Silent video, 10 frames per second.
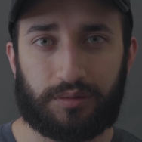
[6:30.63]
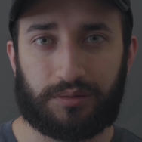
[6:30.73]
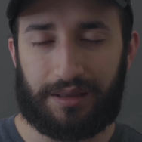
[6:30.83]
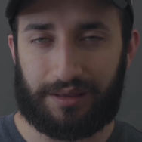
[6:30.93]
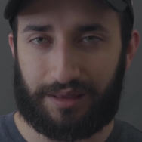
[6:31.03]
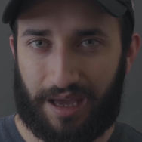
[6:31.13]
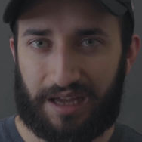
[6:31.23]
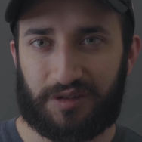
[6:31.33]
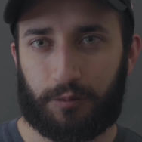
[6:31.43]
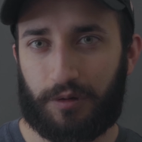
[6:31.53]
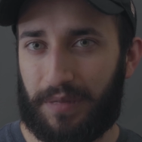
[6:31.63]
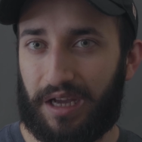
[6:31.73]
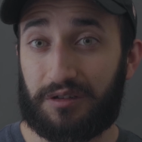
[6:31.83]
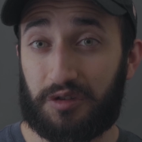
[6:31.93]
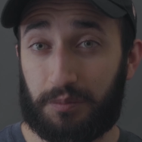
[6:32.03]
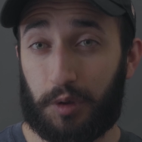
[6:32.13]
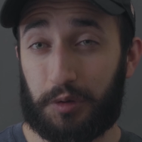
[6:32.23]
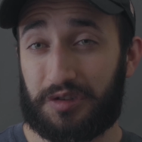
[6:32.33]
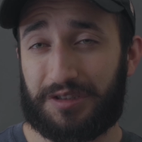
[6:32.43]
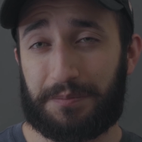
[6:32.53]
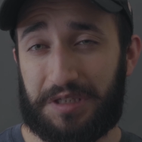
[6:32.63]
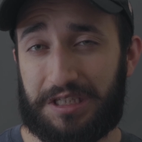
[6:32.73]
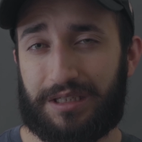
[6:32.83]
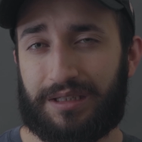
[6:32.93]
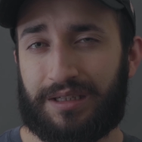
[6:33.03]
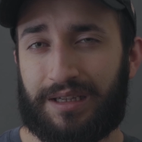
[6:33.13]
And that's what matters most to me,